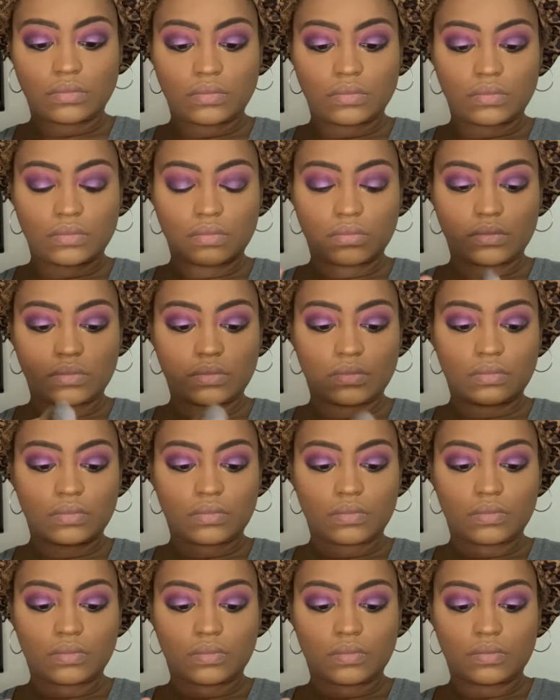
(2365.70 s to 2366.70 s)

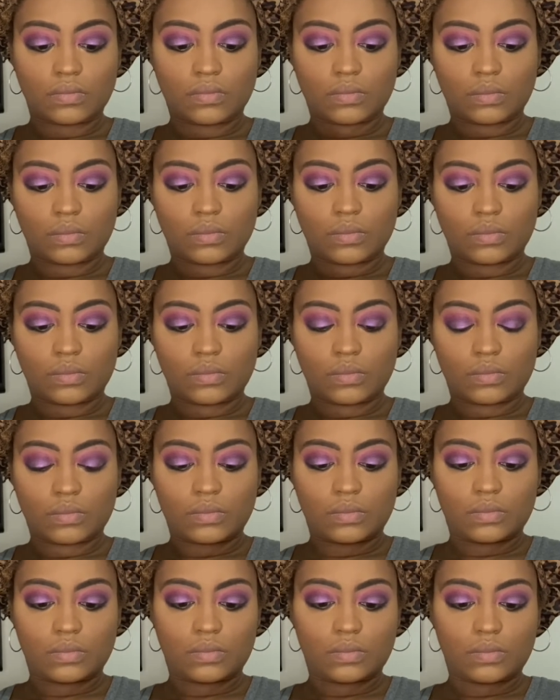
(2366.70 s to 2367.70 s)

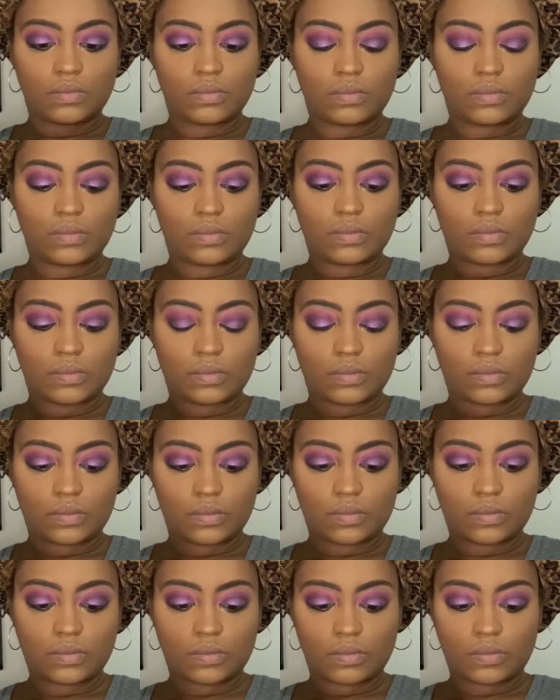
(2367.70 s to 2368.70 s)

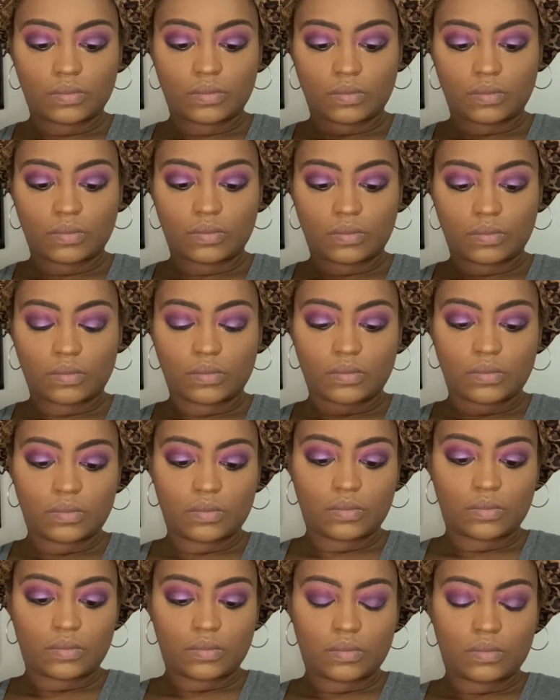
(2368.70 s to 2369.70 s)

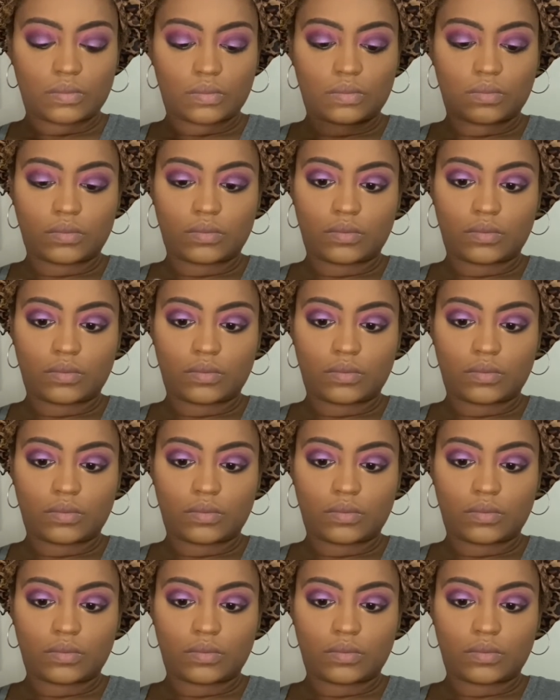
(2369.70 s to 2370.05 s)
Nothing is said.